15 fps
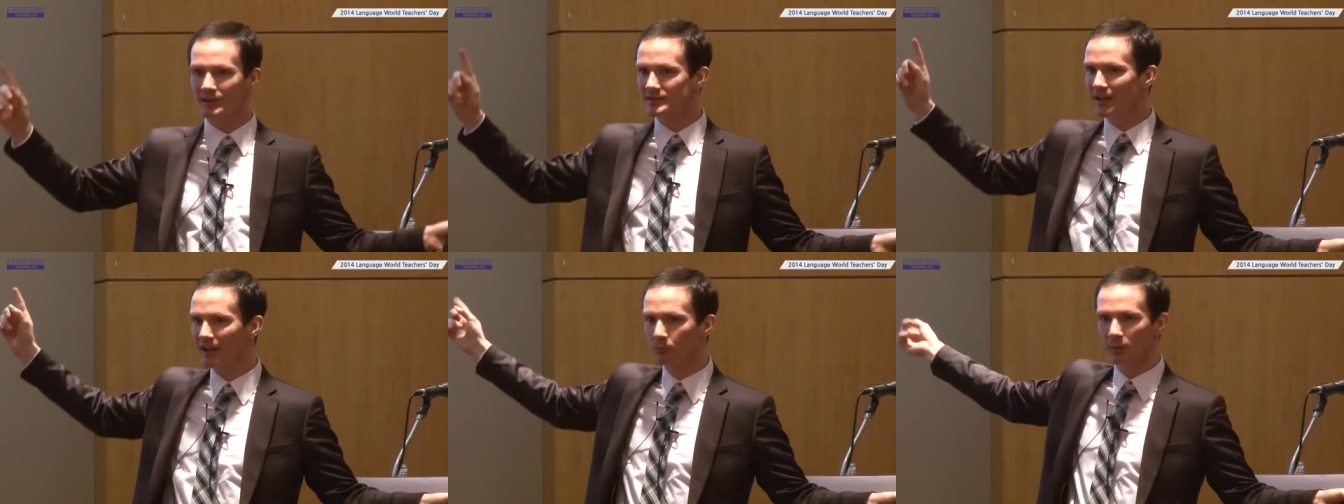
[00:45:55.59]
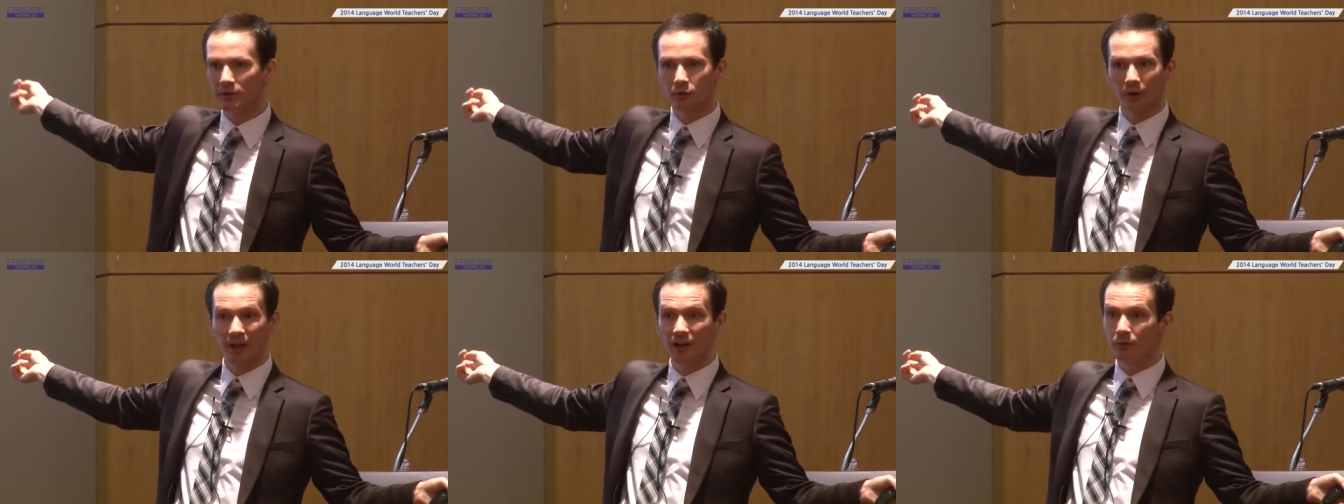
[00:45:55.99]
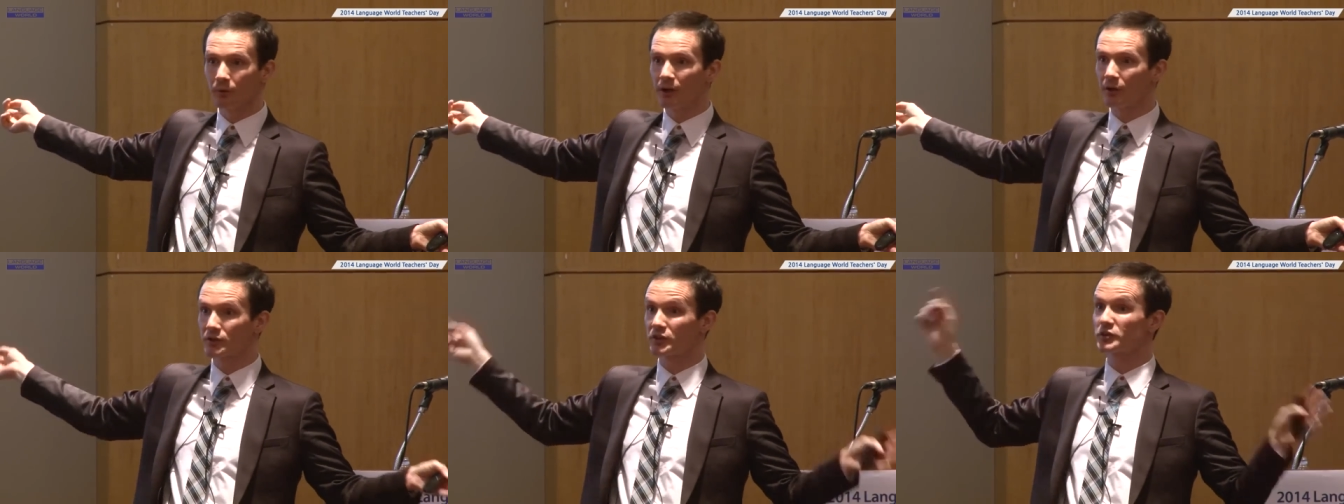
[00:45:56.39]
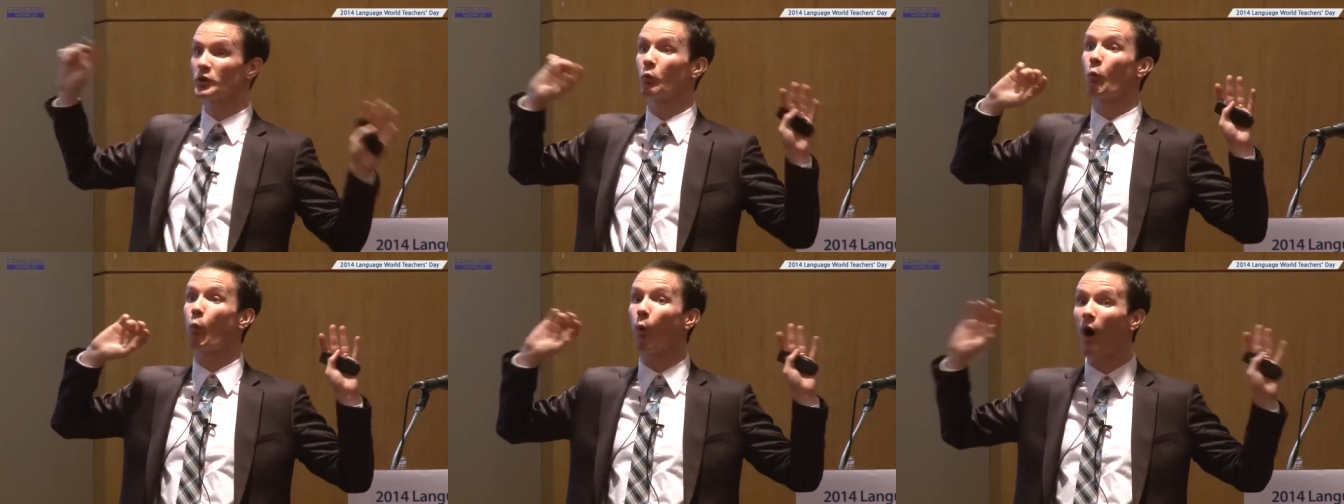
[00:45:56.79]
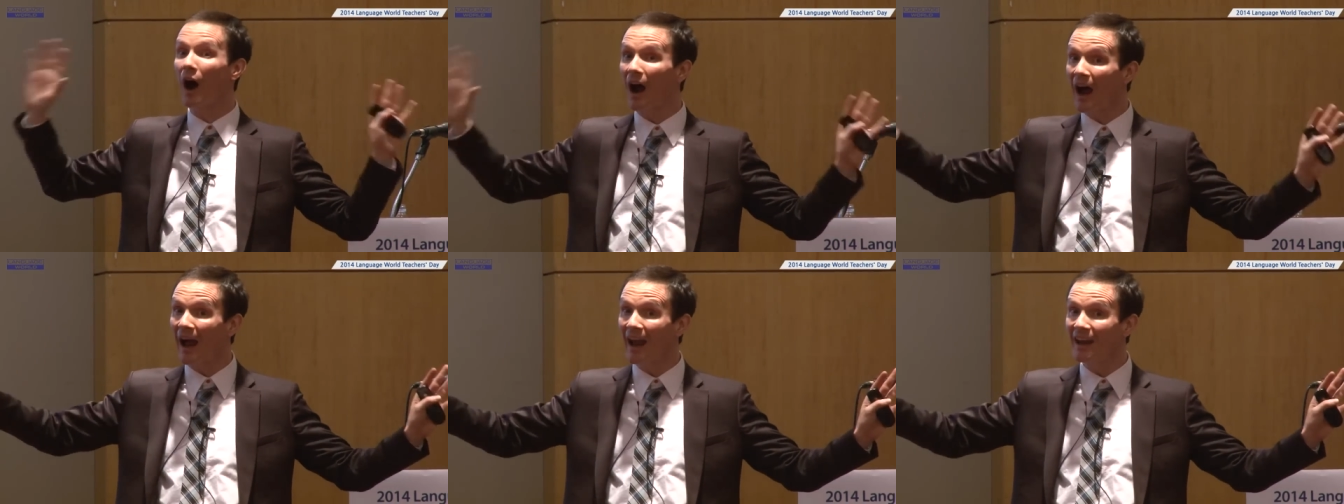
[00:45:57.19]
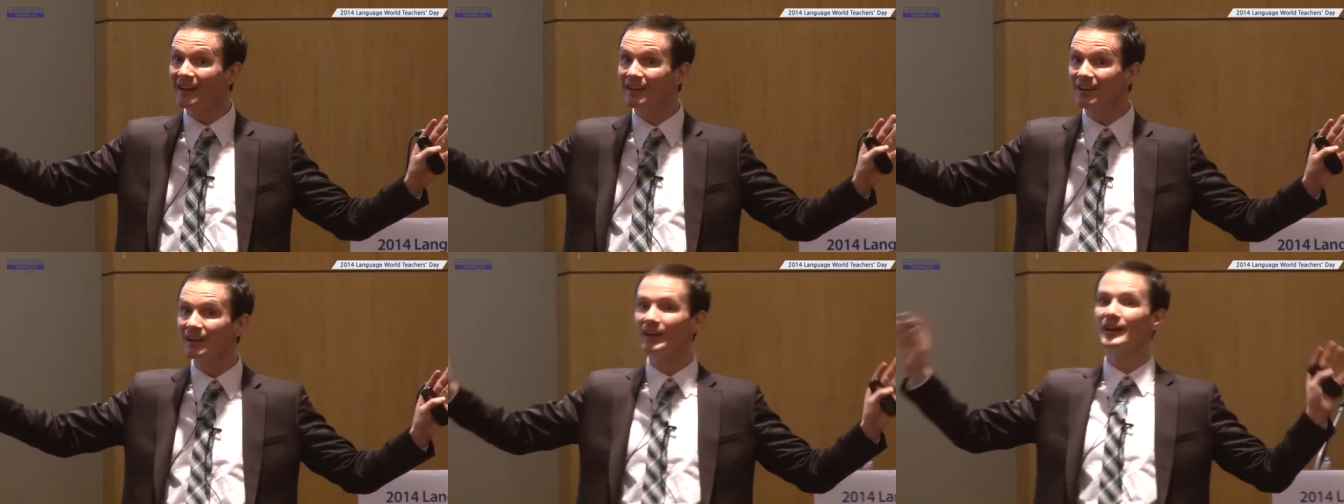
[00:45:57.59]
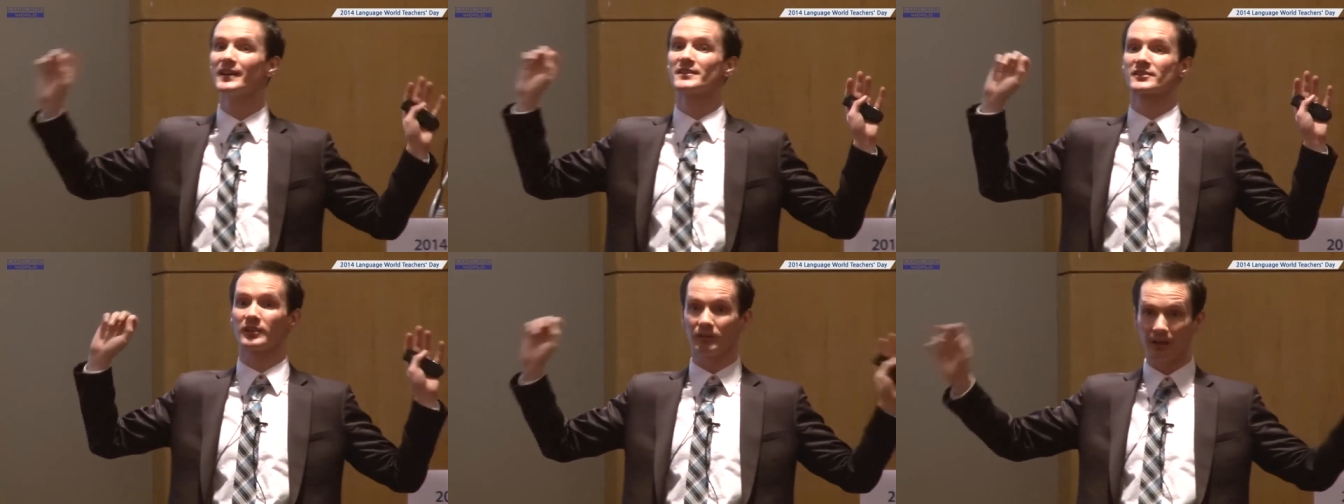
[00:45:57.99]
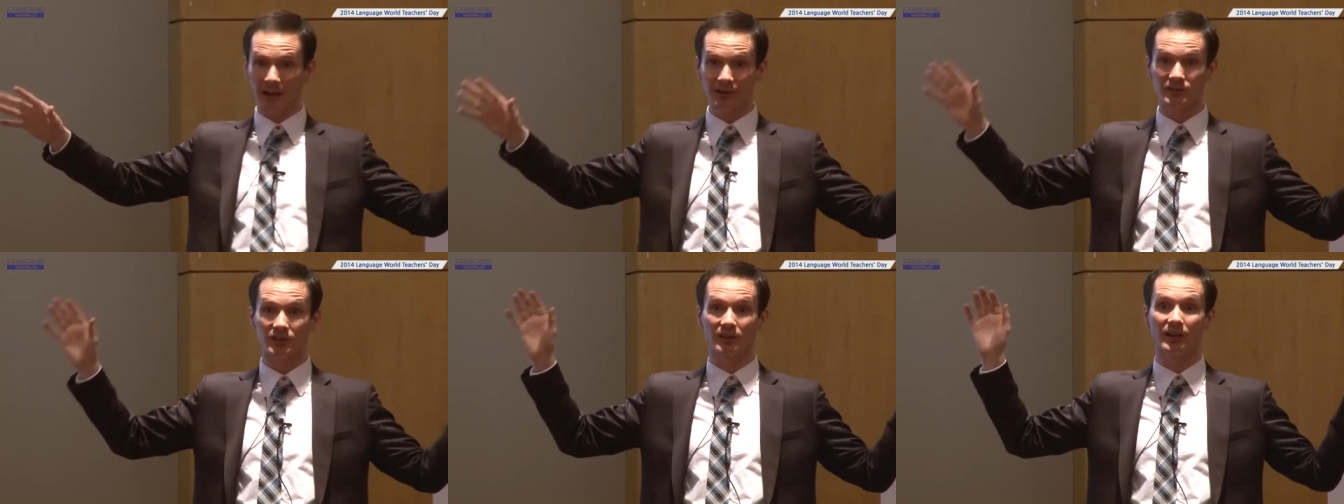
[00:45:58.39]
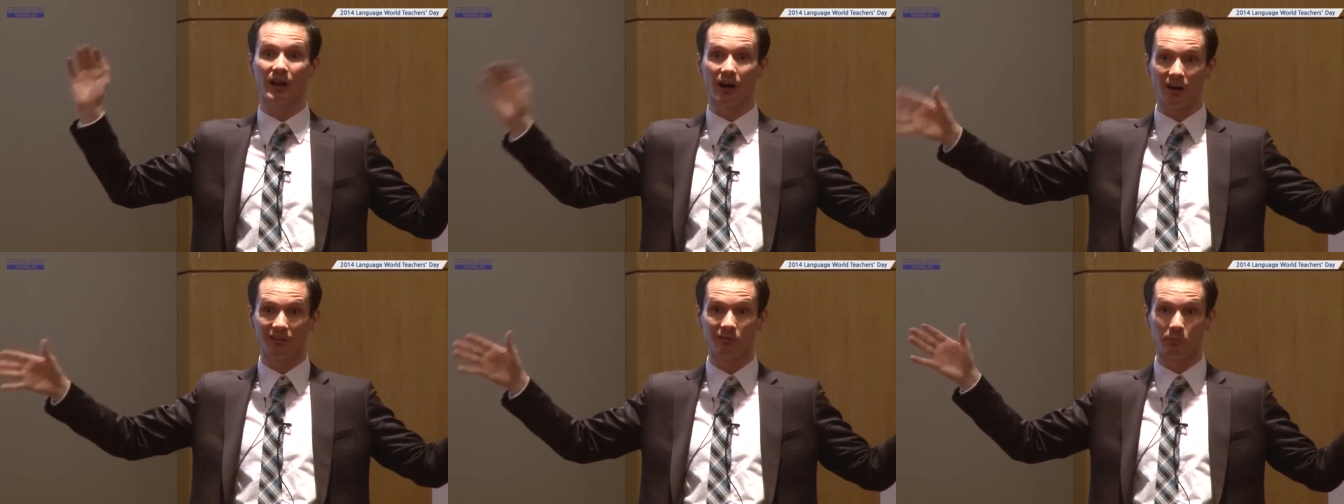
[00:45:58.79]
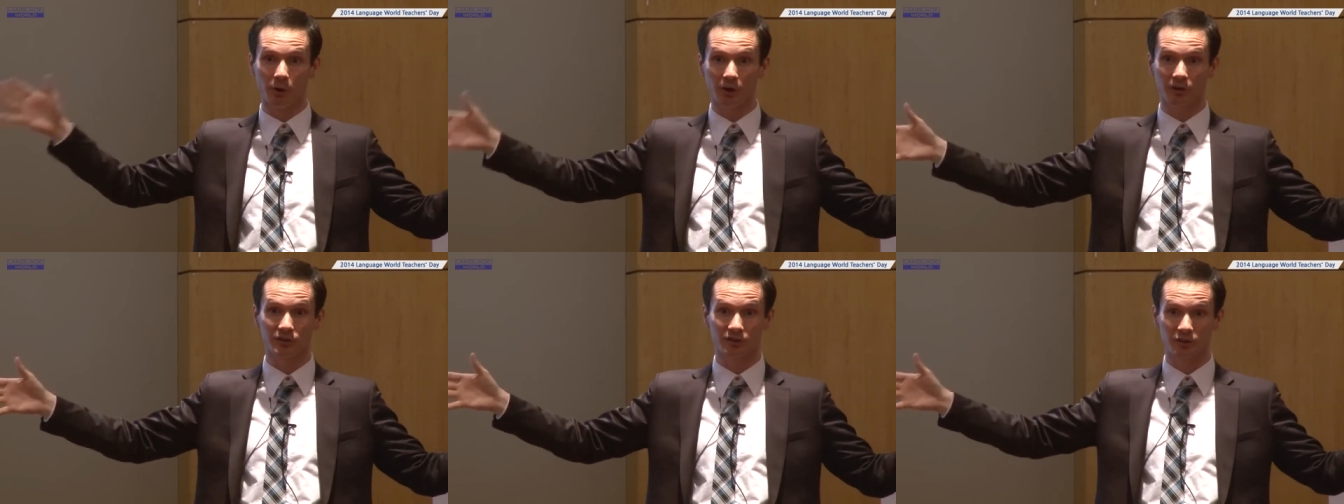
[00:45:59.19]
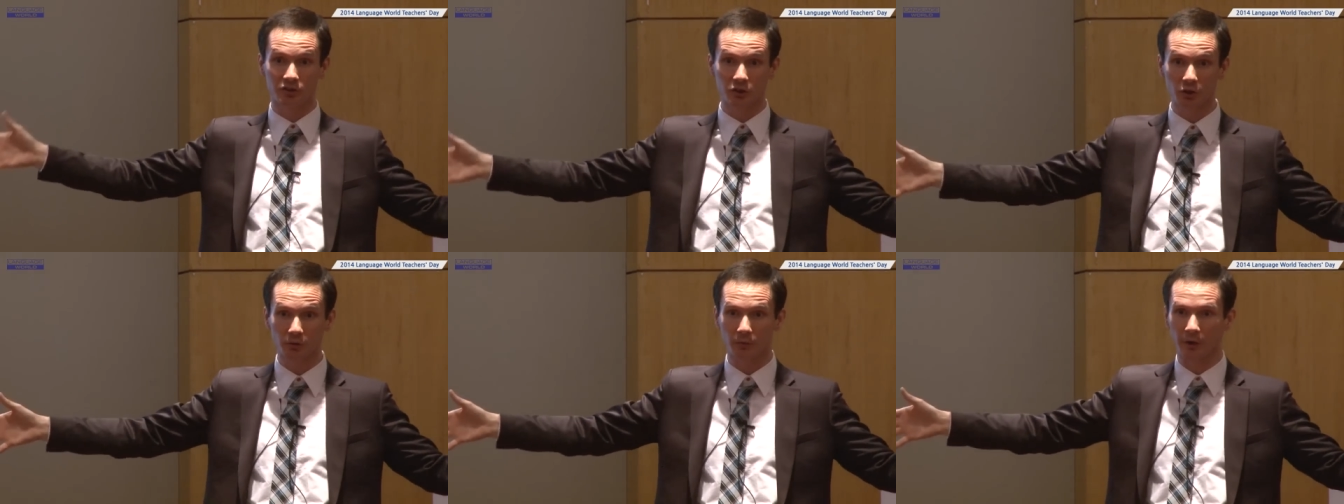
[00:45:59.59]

I said, with graded readers, there's a wide selection of books to choose